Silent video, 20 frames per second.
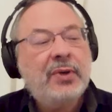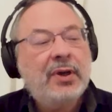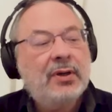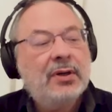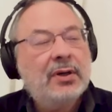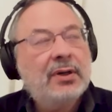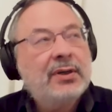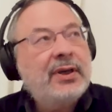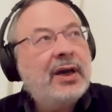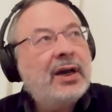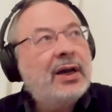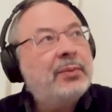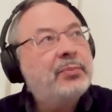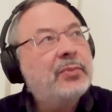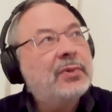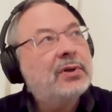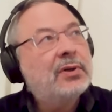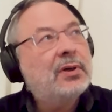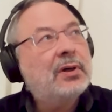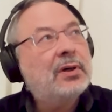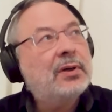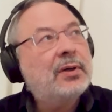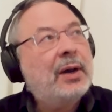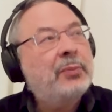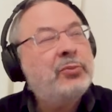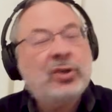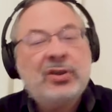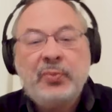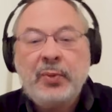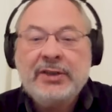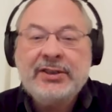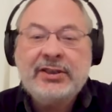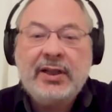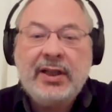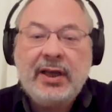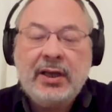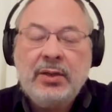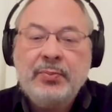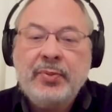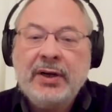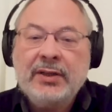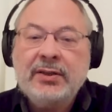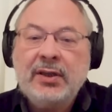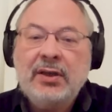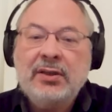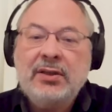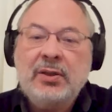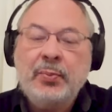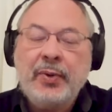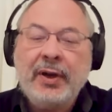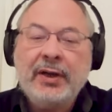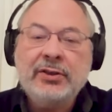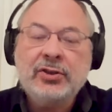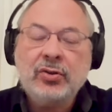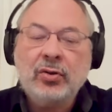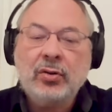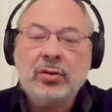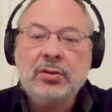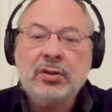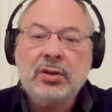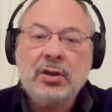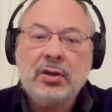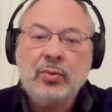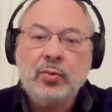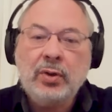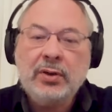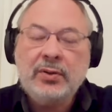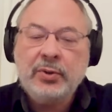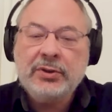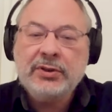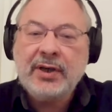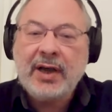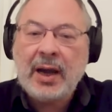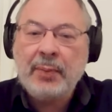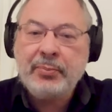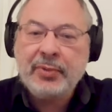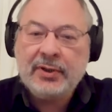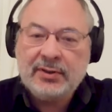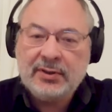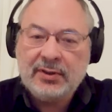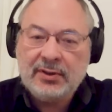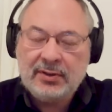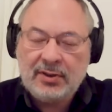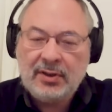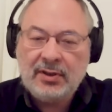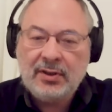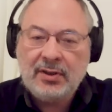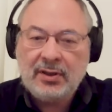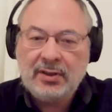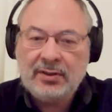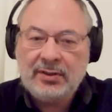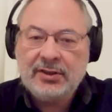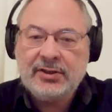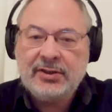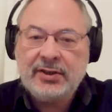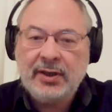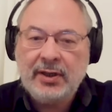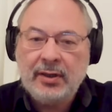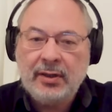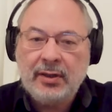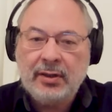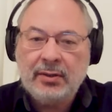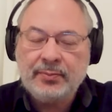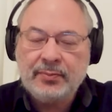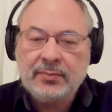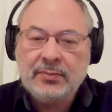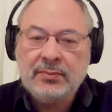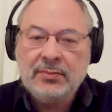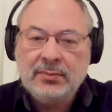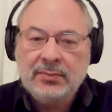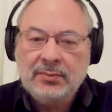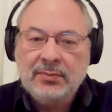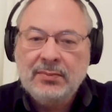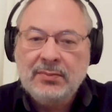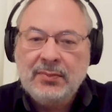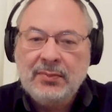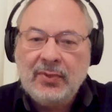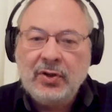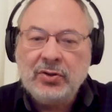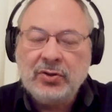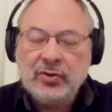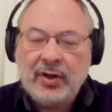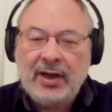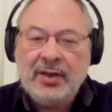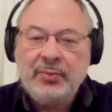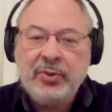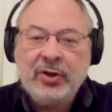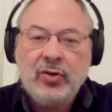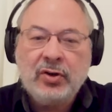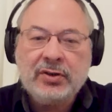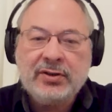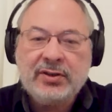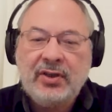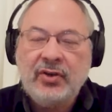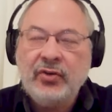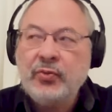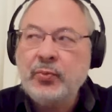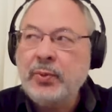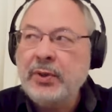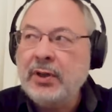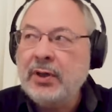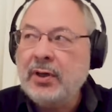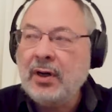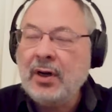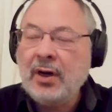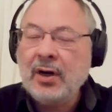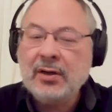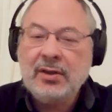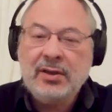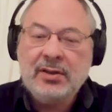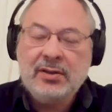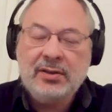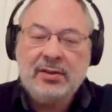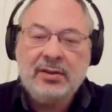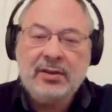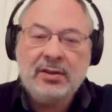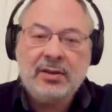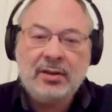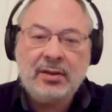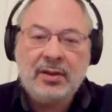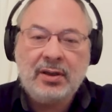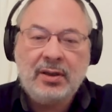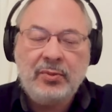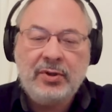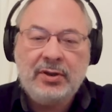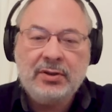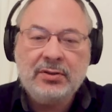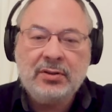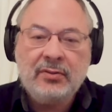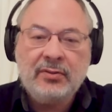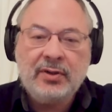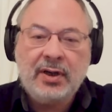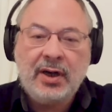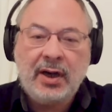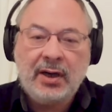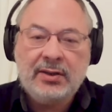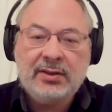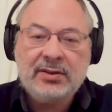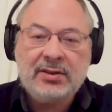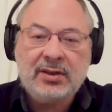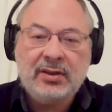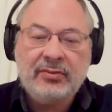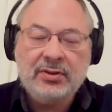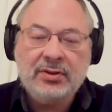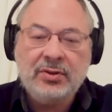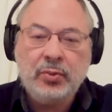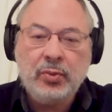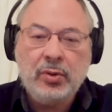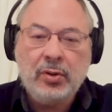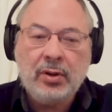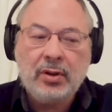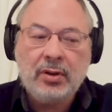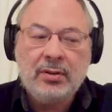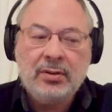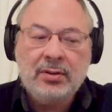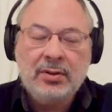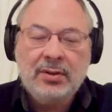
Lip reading: I'm not whistling, but it depends on what will happen this year. All right, because if we are in the middle of a hot civil war,